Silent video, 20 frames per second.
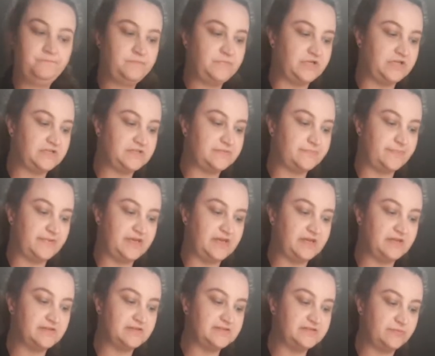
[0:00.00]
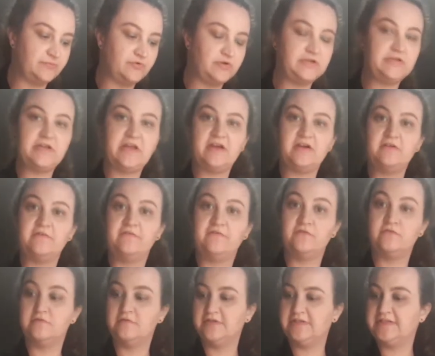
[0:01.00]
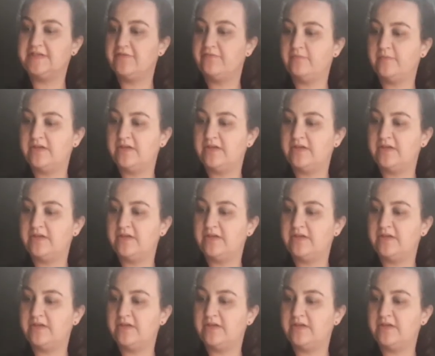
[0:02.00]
it's been simmering now for 7